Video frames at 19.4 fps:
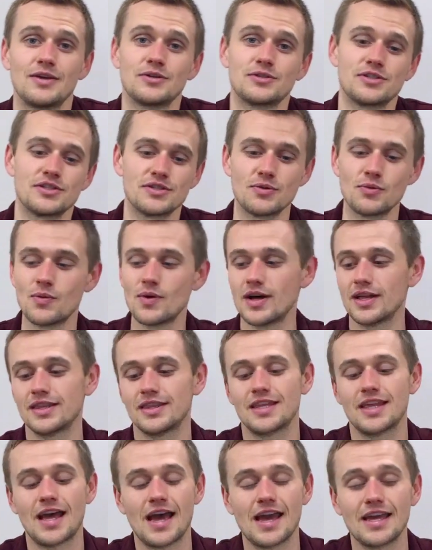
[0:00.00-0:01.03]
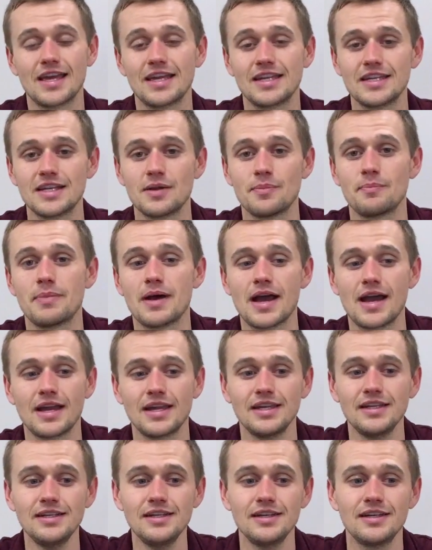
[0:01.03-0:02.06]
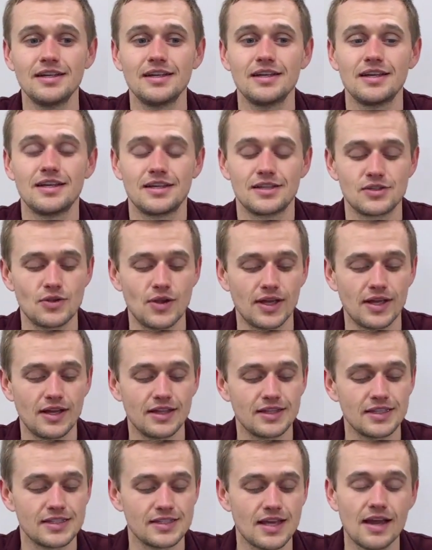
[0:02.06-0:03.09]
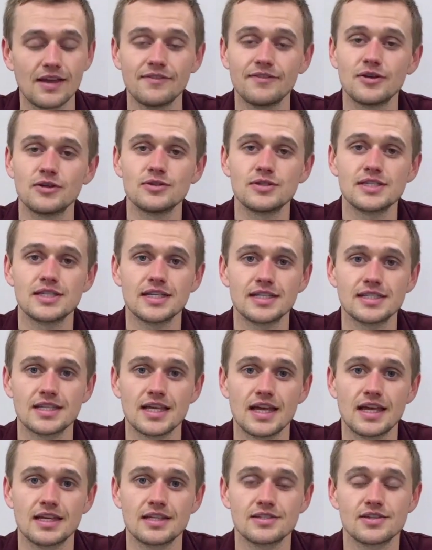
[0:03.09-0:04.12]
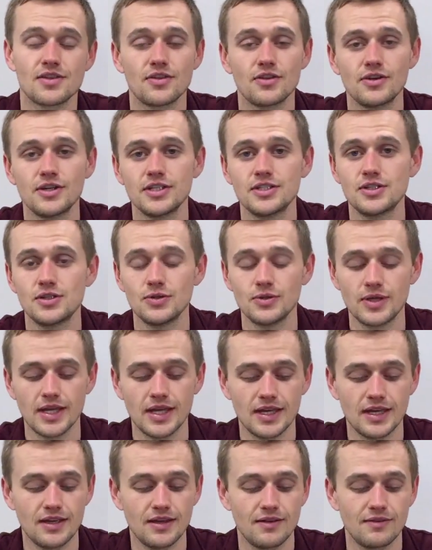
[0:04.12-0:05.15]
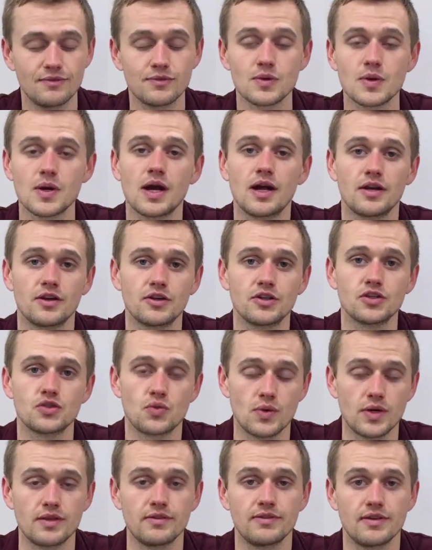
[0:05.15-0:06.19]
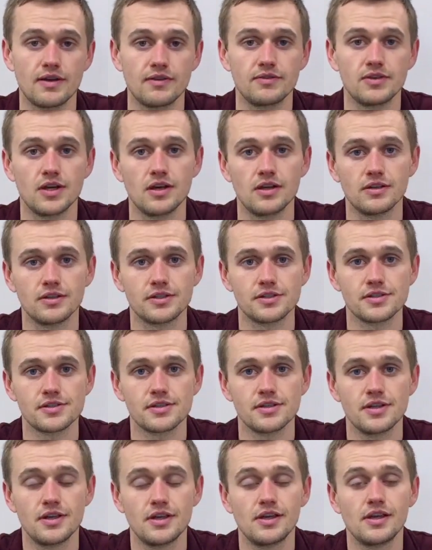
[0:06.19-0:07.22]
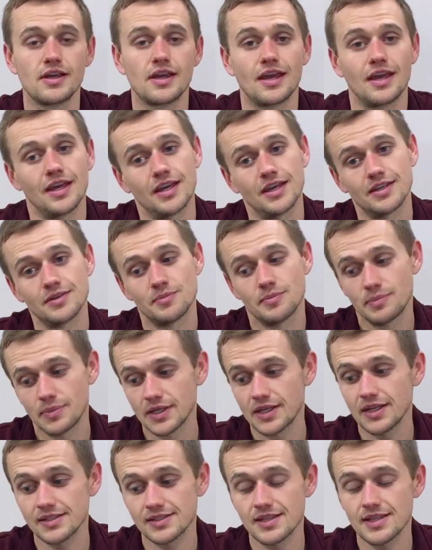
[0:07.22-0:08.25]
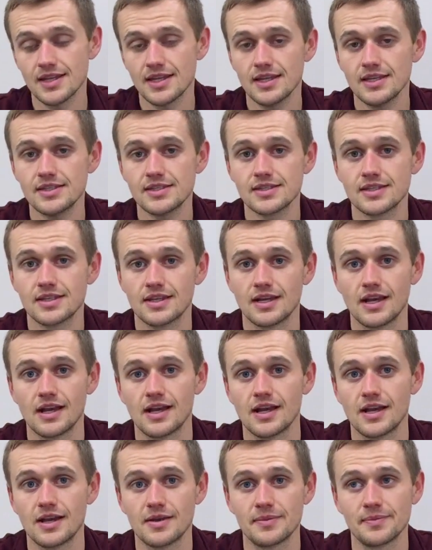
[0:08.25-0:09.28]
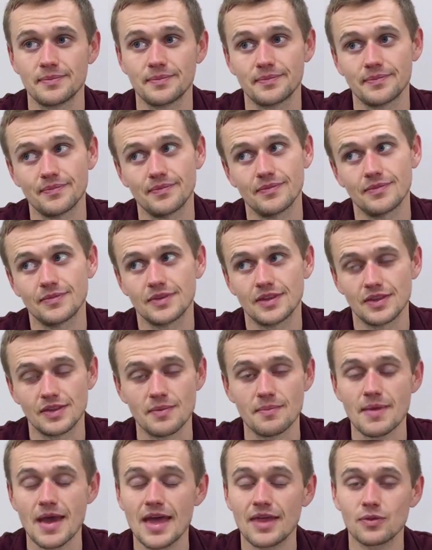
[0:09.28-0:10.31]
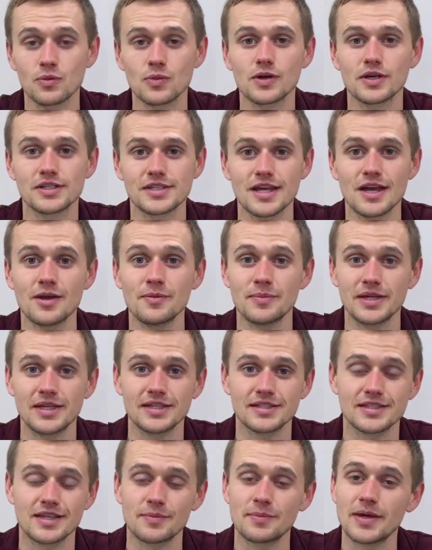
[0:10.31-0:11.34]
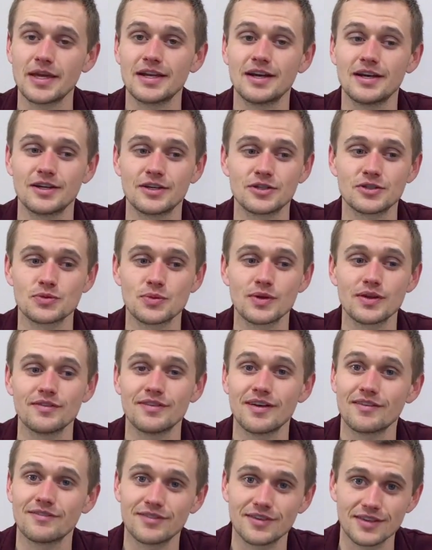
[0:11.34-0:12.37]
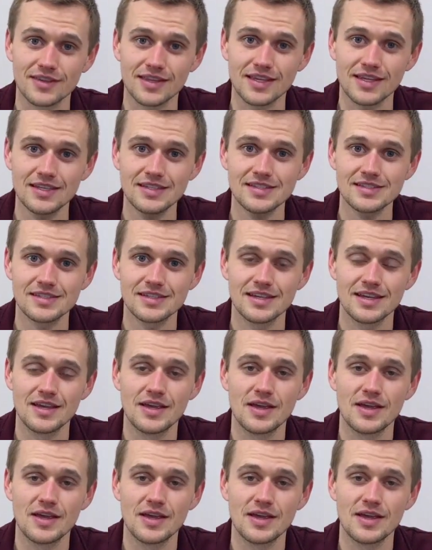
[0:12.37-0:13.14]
which is the one that I ended up buying. So I got this iPhone 6S 32 gig for $125. And because of this, the math works out because I paid $125 for this,